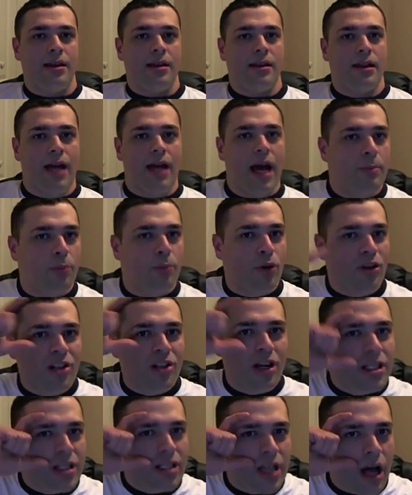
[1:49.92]
The guy puts
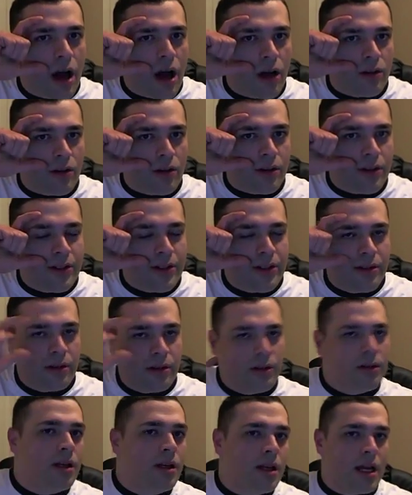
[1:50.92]
on his
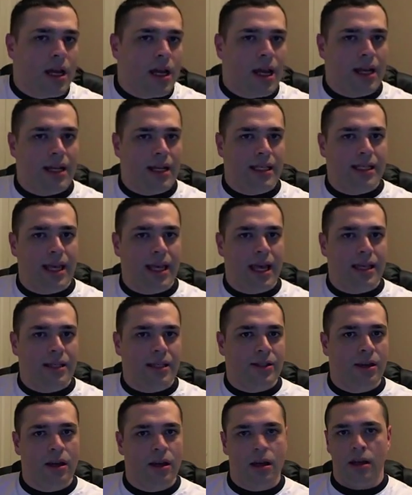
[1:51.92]
goggles and he
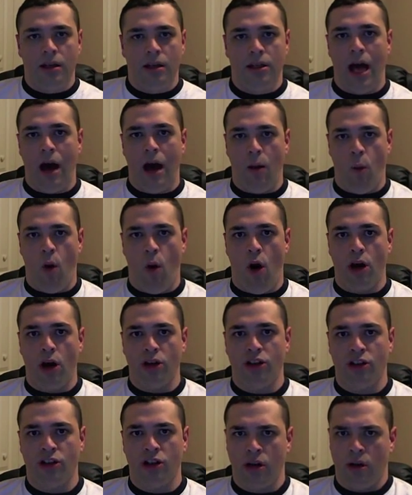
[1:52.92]
says, "Not
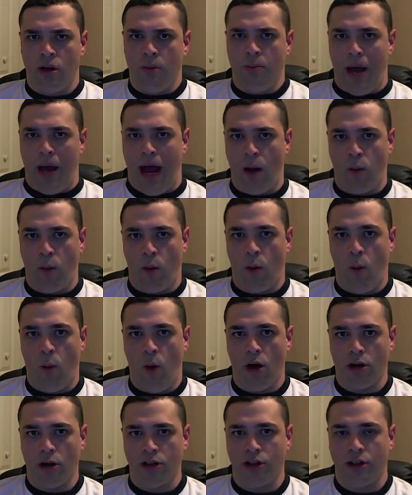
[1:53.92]
wash, power
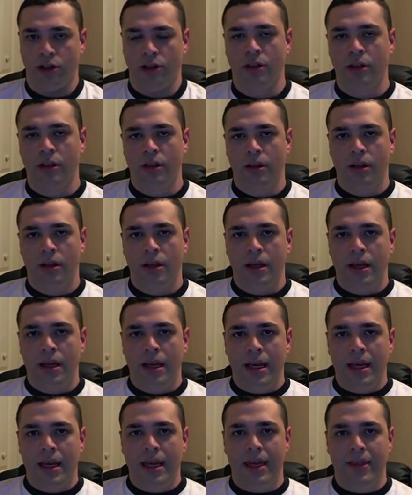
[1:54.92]
wash."
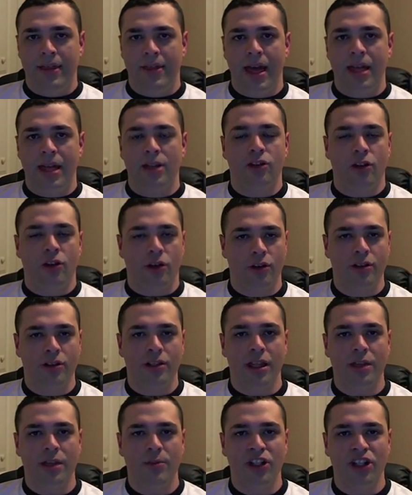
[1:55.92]
He then turns
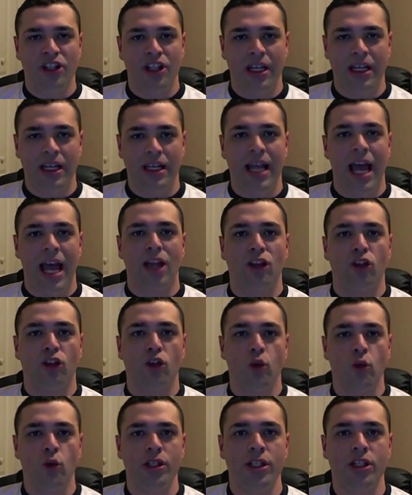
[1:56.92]
on the machine and
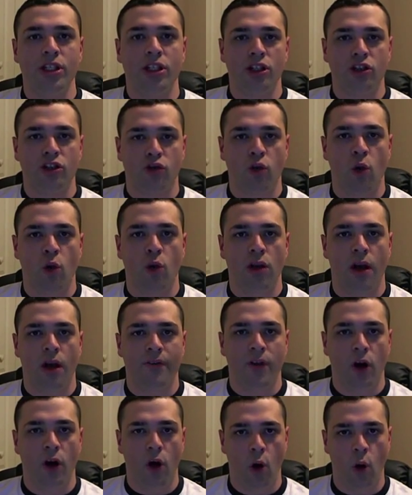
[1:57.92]
loses control of
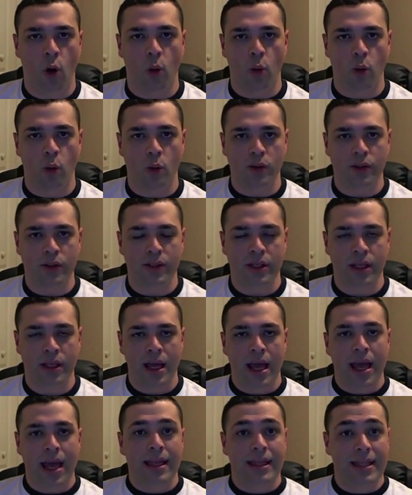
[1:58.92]
the hose.
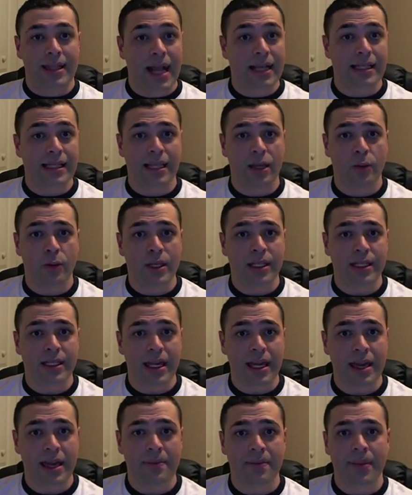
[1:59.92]
Next thing we
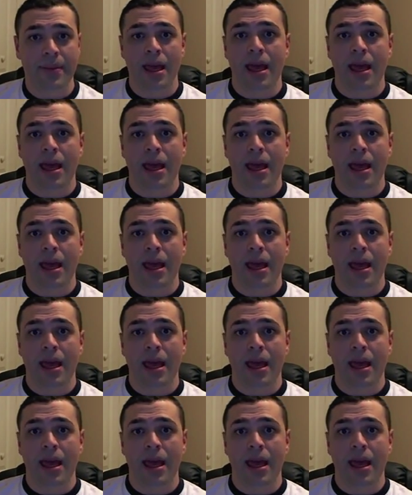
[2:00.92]
see